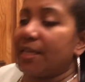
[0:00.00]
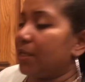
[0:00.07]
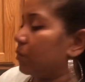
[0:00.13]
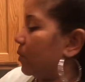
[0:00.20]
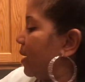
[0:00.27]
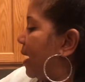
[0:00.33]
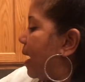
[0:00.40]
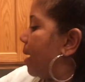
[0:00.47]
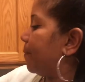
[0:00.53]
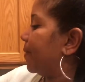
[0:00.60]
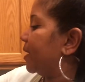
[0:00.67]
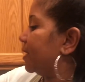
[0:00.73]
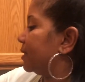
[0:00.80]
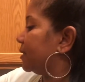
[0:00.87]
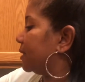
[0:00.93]
what
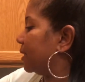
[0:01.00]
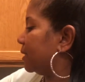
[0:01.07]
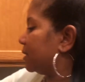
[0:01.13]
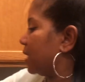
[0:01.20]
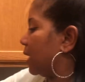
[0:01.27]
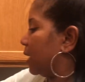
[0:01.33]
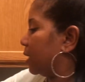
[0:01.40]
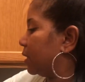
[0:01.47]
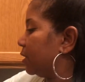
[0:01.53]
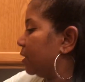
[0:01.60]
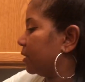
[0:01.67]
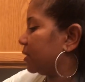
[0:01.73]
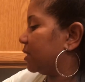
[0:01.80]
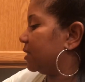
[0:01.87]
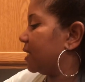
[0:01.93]
happens is that it
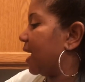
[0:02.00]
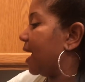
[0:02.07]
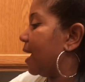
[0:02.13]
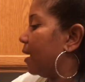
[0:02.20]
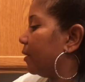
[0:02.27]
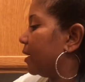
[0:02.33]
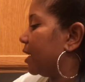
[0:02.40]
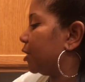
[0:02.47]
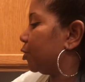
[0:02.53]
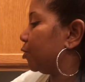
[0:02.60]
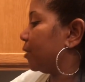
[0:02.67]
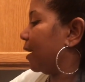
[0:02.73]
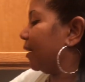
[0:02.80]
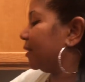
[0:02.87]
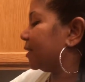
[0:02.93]
cooks down, as you
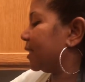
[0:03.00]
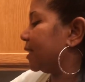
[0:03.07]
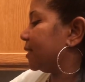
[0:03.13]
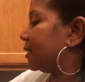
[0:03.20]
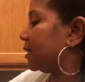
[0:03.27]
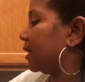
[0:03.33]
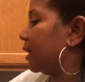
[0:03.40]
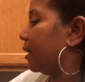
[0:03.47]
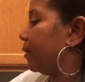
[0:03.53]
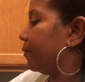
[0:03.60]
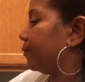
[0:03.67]
guys can see.